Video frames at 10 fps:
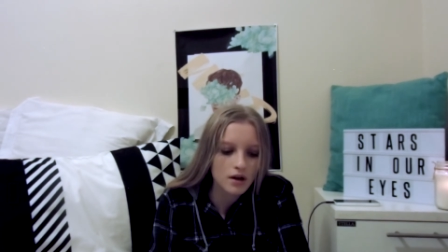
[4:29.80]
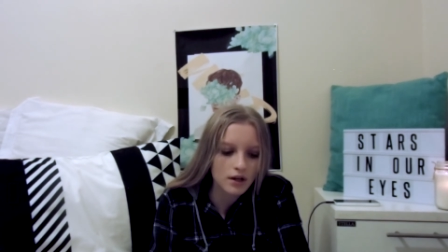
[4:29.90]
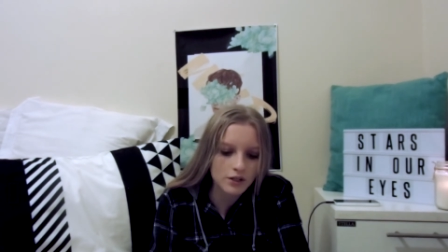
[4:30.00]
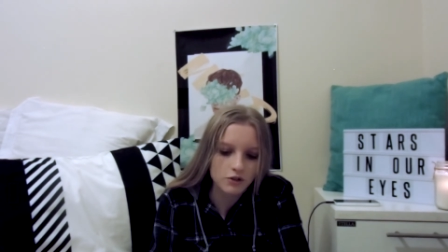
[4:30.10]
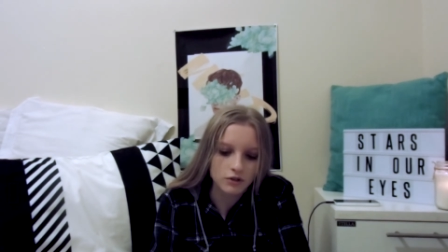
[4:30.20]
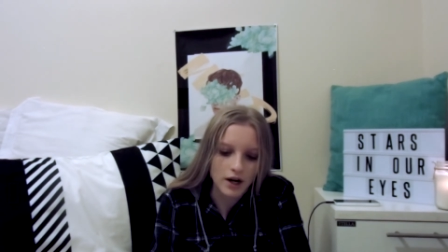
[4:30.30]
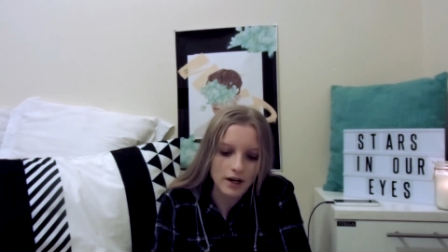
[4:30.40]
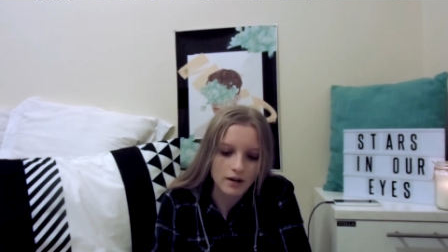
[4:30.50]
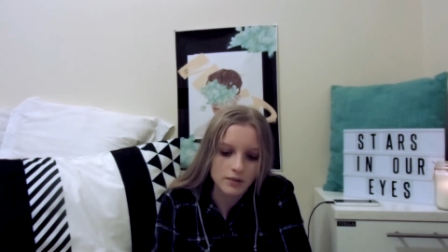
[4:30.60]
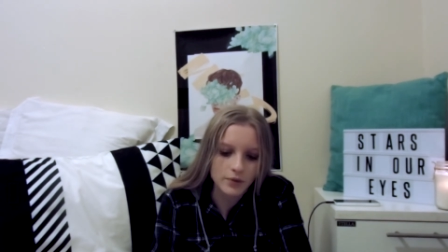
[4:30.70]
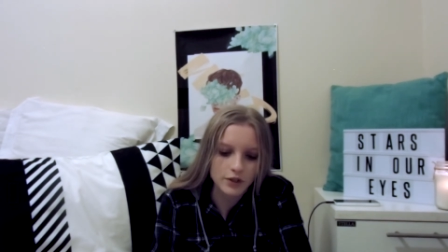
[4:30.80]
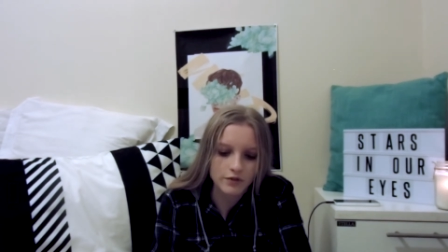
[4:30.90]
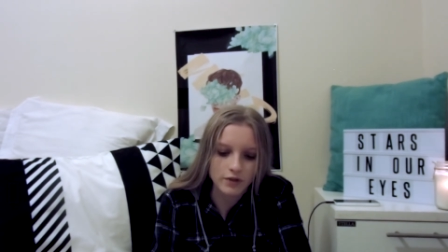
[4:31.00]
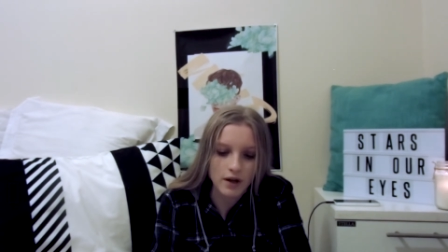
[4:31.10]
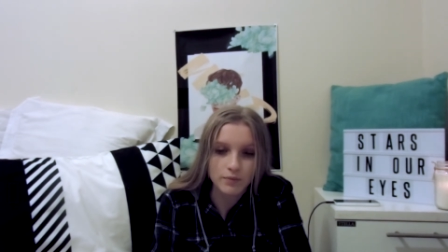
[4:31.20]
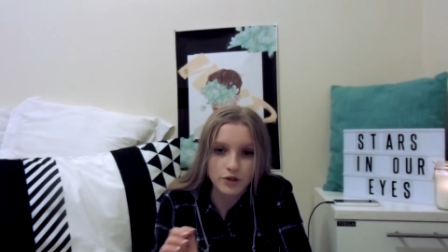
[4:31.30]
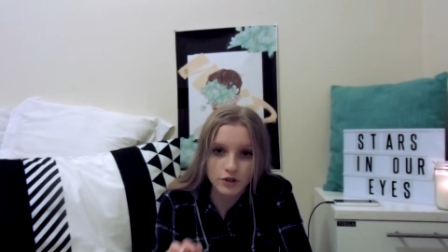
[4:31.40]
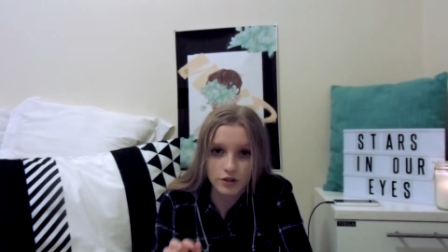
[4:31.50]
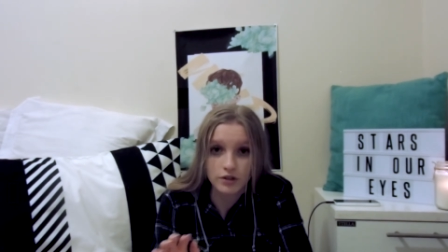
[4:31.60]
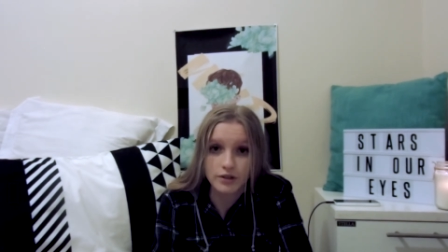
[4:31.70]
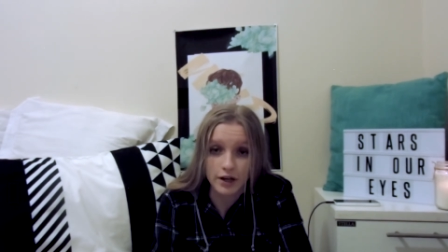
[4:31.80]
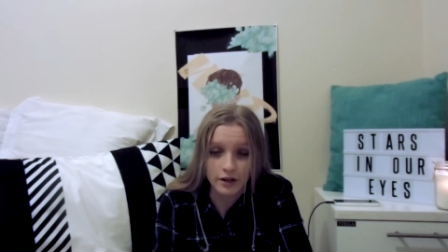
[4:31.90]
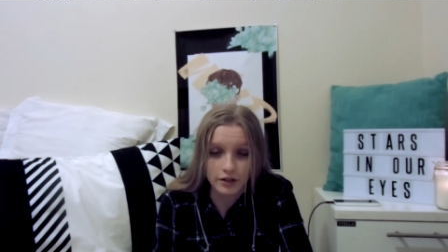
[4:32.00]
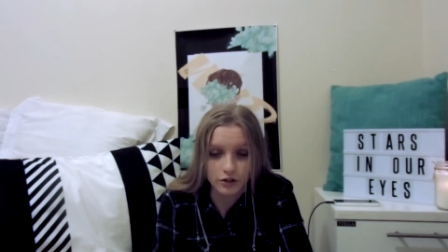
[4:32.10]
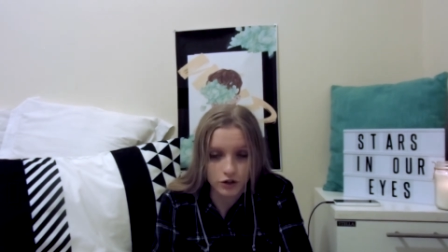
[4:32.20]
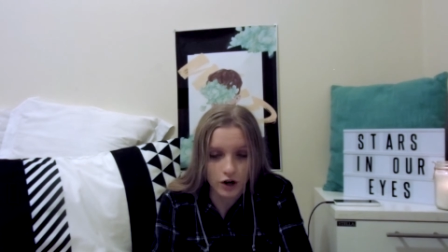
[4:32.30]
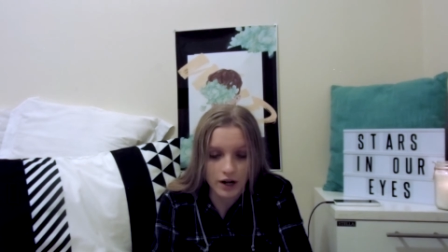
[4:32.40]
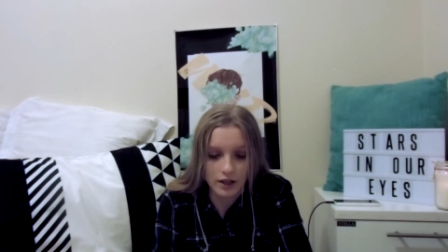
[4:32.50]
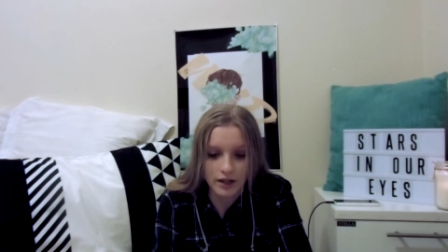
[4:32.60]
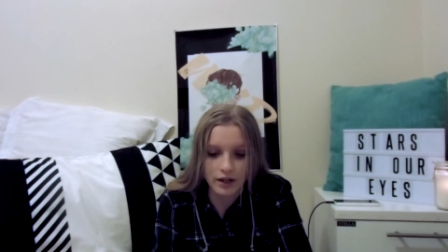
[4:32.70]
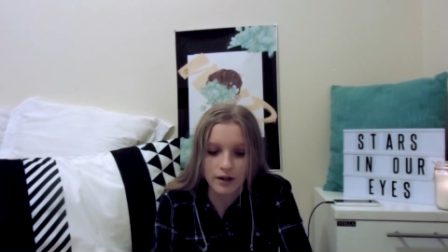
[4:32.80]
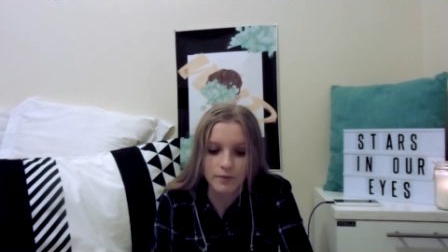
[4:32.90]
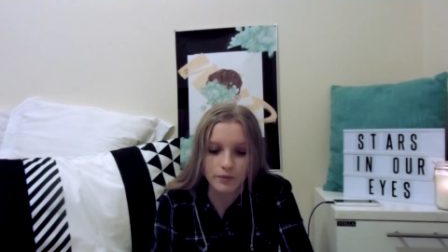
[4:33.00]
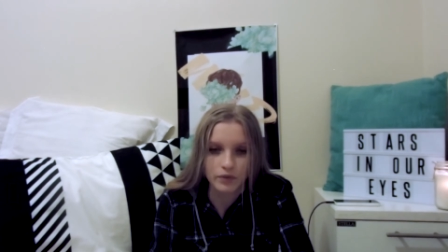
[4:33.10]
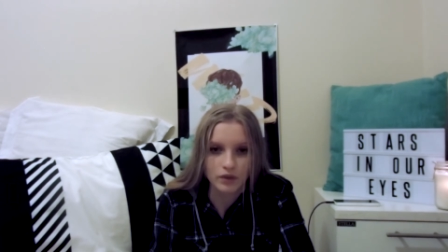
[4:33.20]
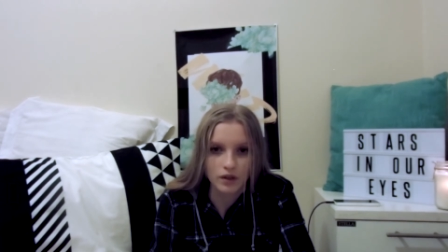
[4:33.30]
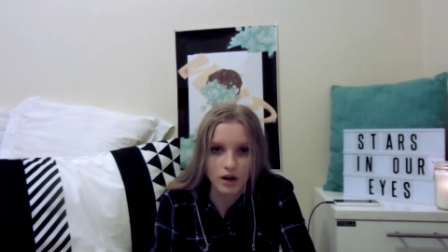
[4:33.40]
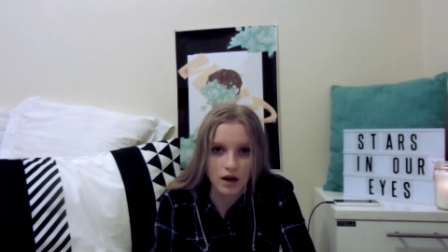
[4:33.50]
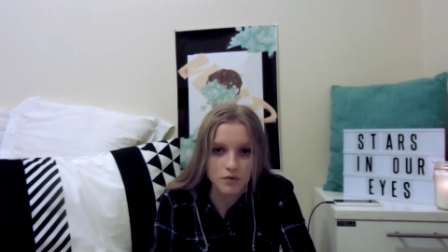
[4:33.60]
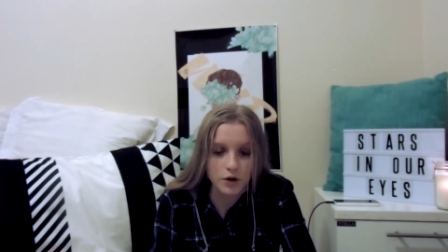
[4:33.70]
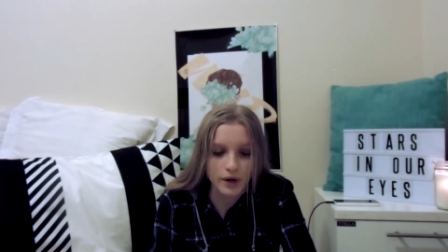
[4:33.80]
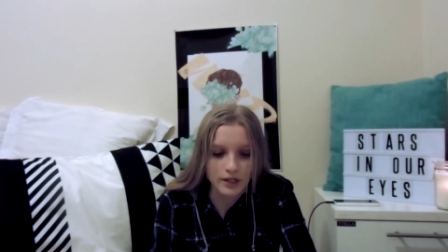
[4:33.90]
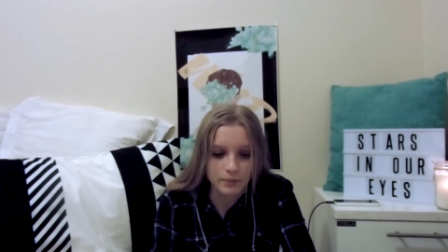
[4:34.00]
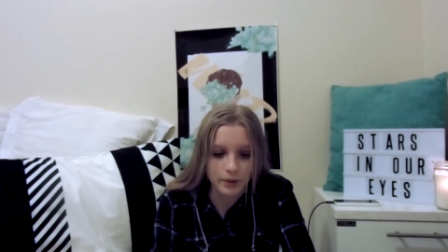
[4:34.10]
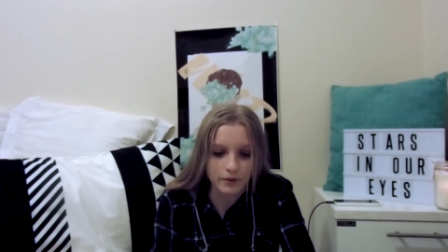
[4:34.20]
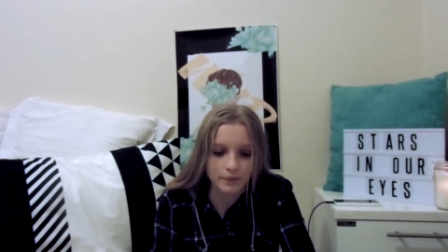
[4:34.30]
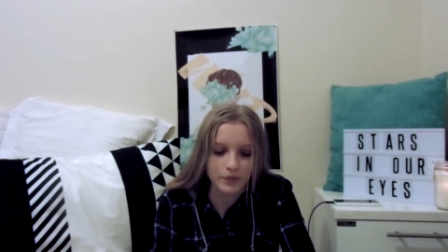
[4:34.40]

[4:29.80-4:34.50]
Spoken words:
it's alright, especially if I'm just starting to try. Like, I'm no expert.